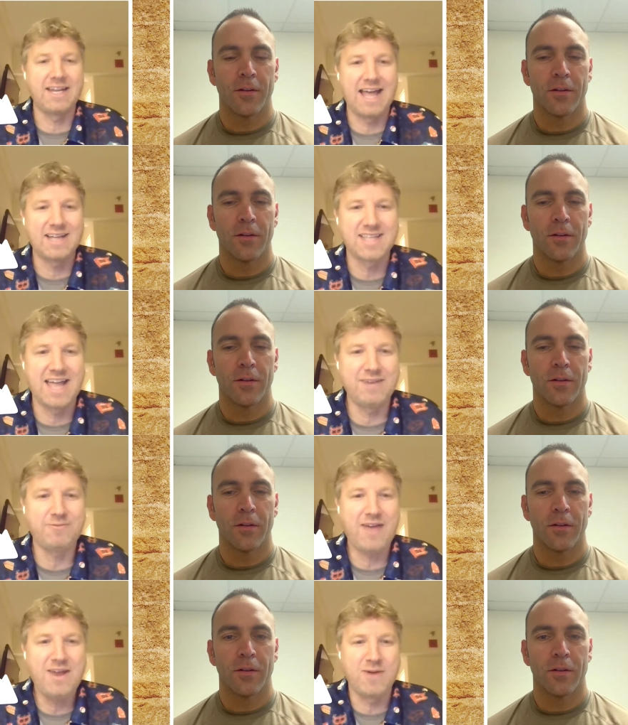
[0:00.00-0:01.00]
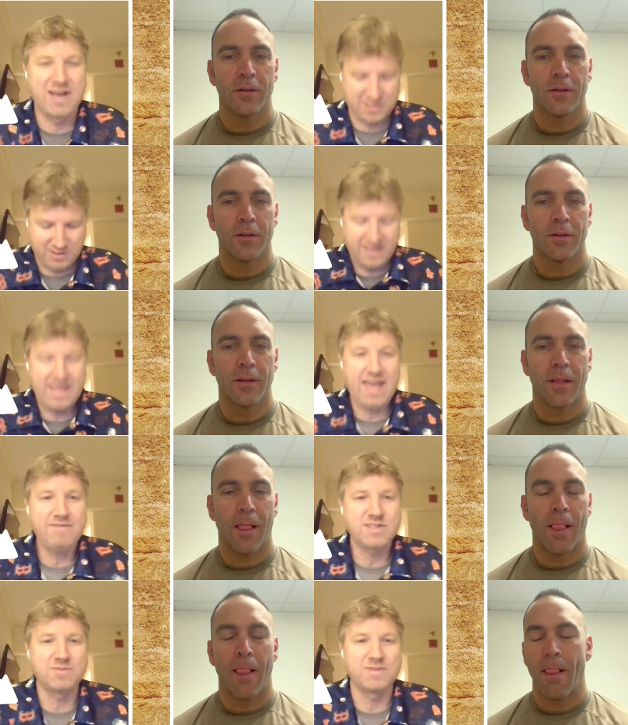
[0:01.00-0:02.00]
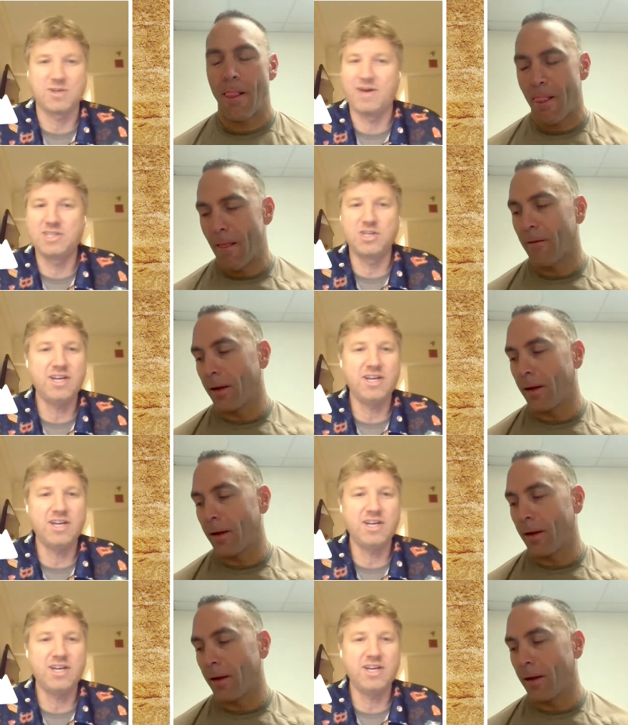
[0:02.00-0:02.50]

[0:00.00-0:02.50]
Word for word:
Speaker 1: night last night at Fenway. So they gave it to me. So I